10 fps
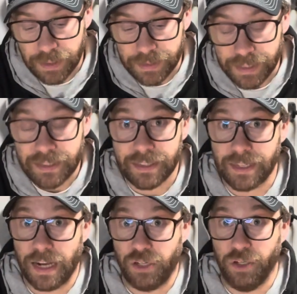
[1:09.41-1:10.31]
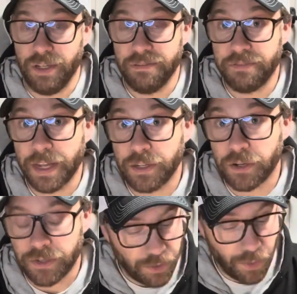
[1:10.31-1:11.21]
This is actually a
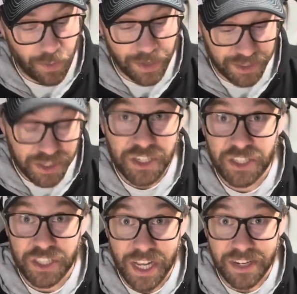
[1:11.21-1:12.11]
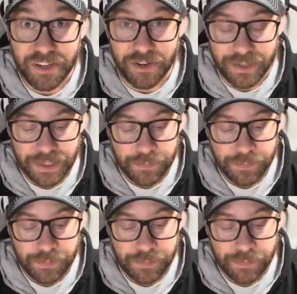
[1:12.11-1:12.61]
Fender or a Fender.